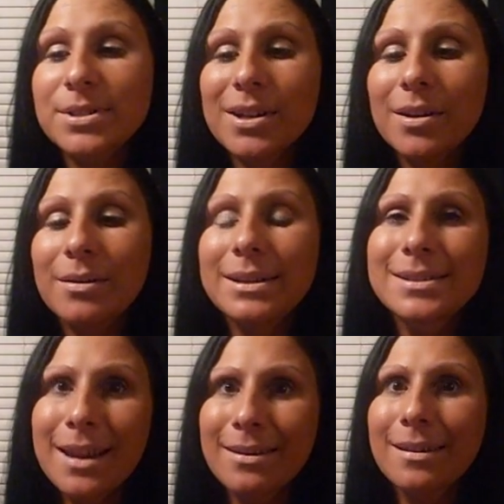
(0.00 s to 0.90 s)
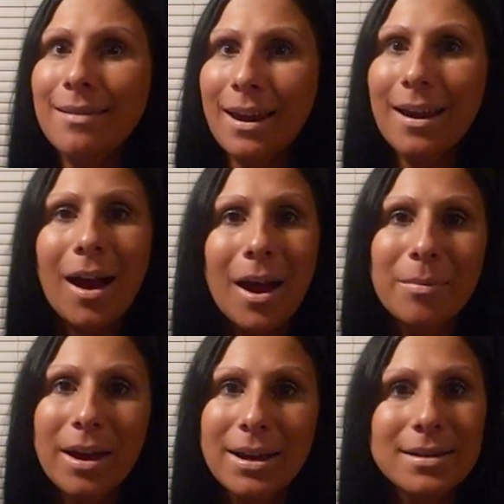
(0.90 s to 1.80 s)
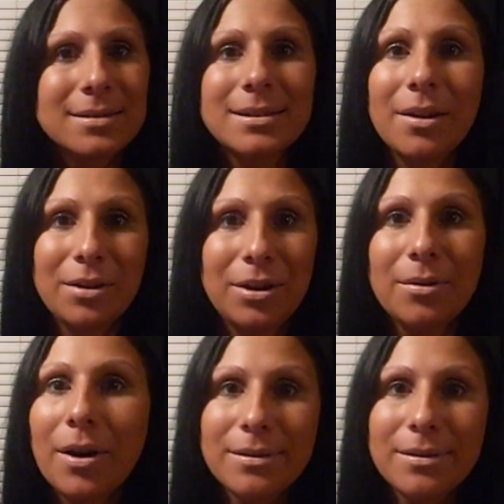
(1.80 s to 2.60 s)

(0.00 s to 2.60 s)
So it's nothing like I'm like telling you,